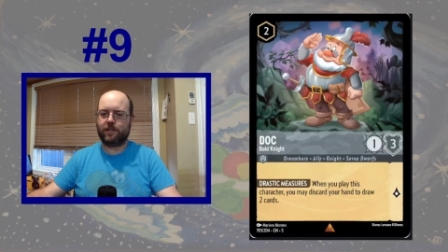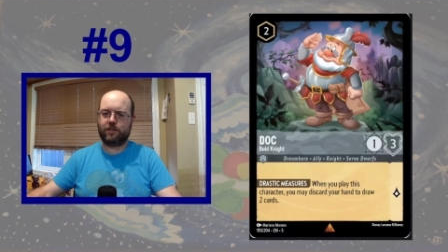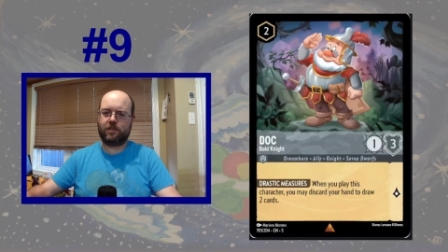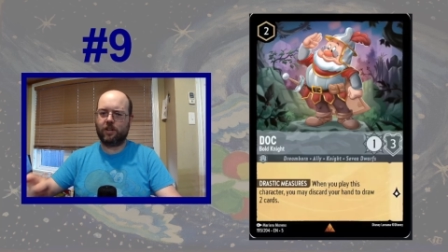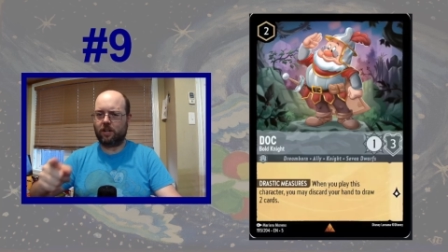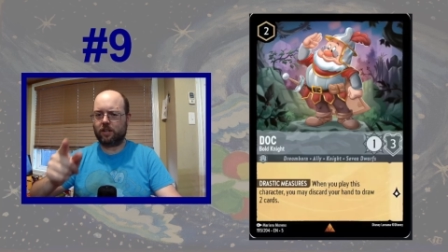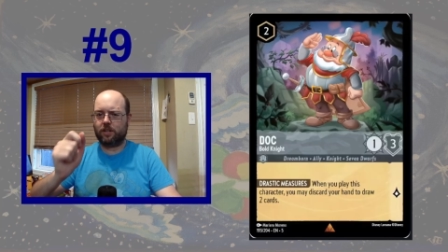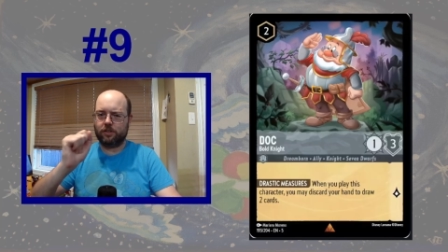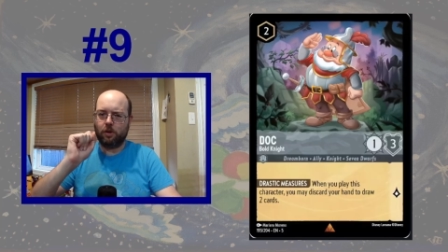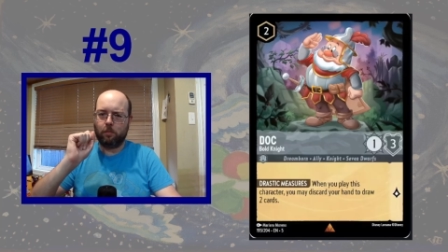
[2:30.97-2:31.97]
is Doc,
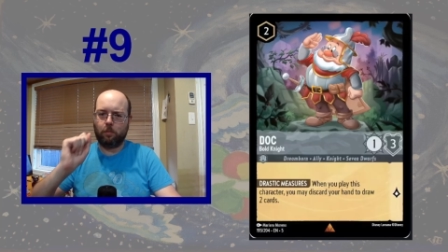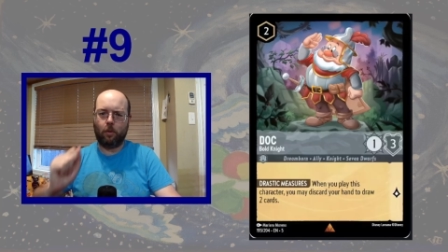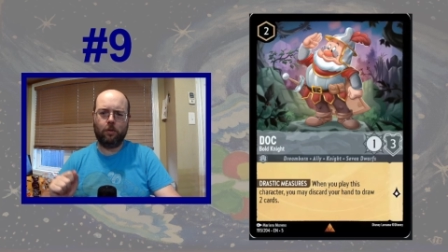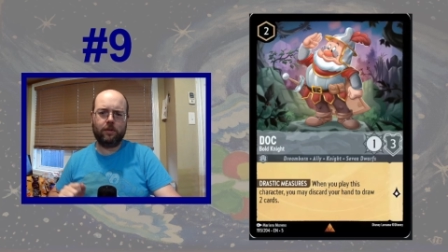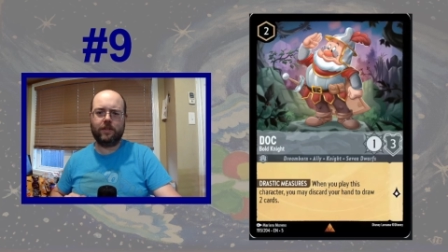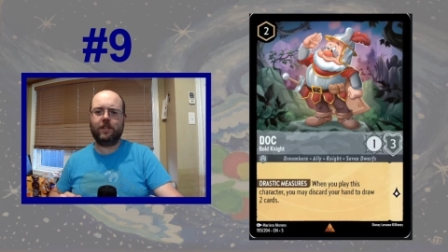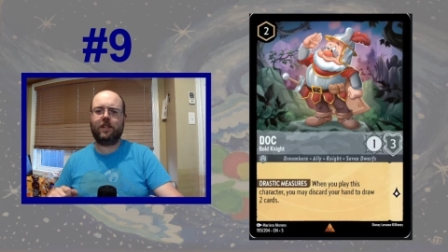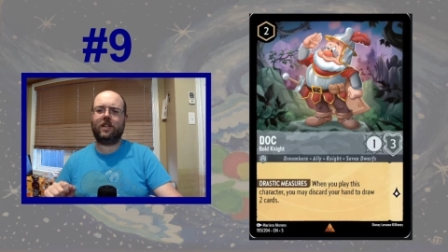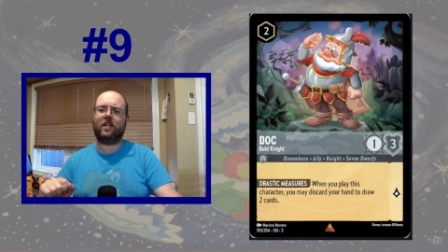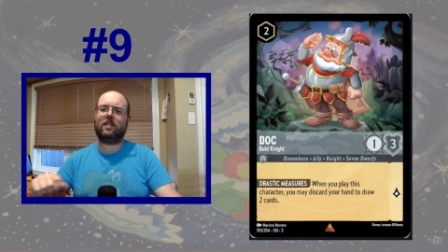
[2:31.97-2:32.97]
the Bold
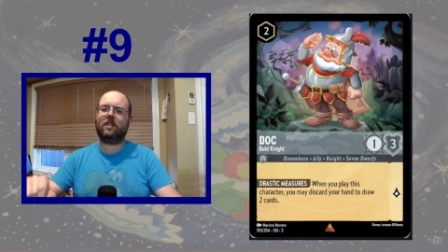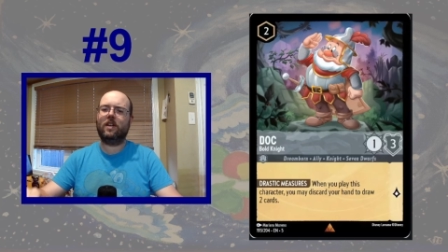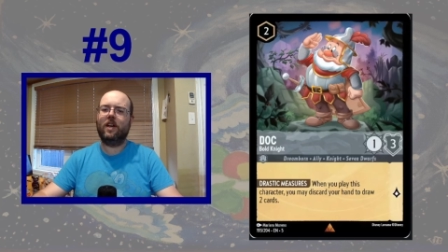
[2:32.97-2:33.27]
Knight.